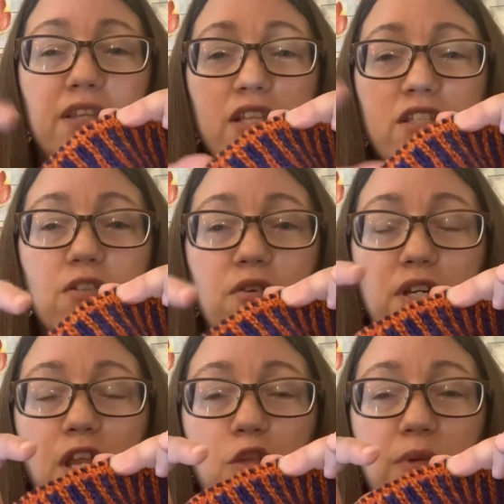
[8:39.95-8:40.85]
then start
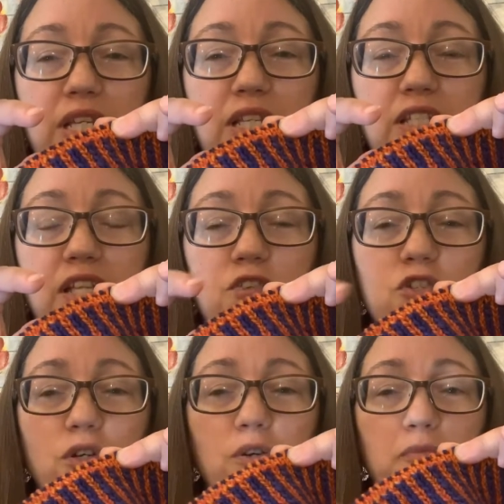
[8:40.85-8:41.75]
another one in the
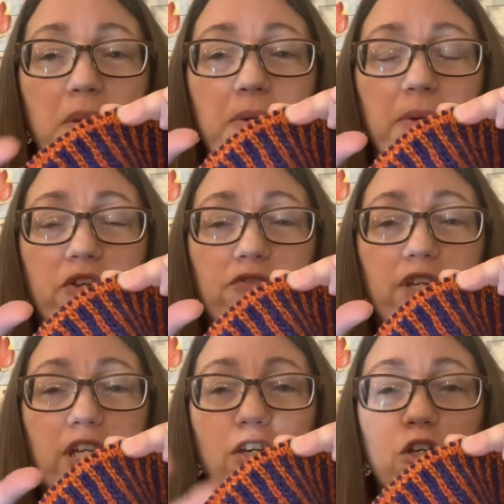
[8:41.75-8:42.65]
center, and maybe one over
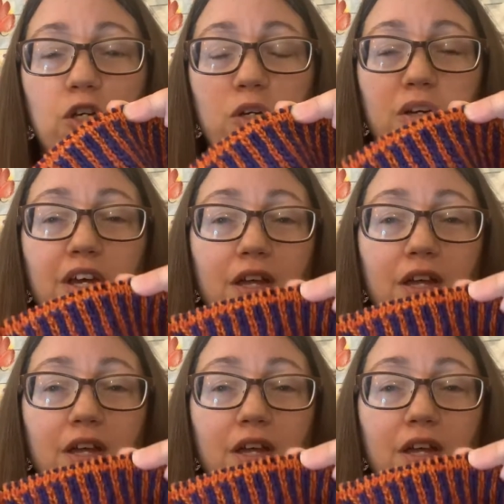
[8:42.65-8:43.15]
here.